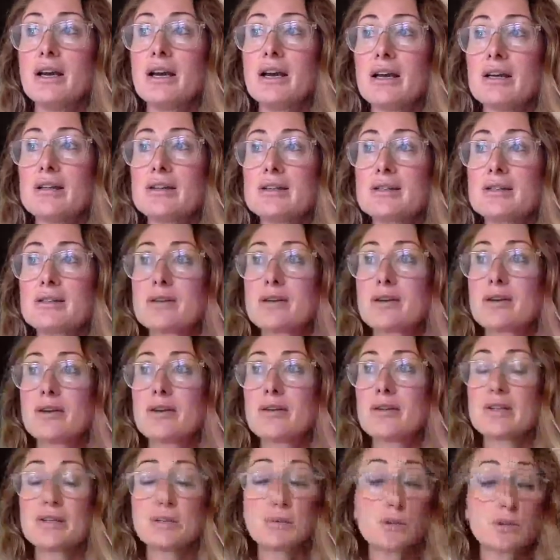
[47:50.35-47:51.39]
And
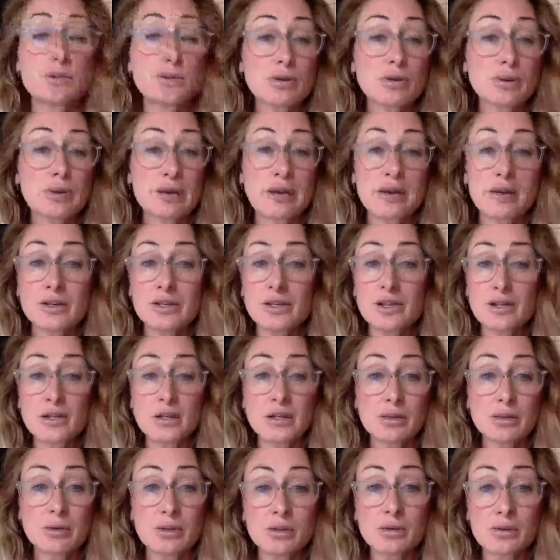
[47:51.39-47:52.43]
so that's why I talk about energy
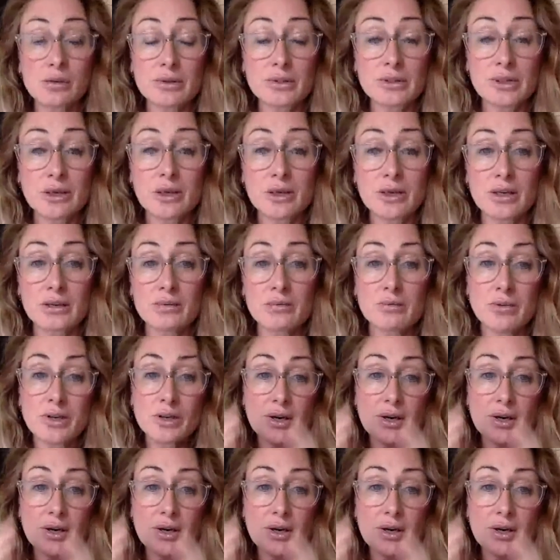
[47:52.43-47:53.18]
healing work all the time.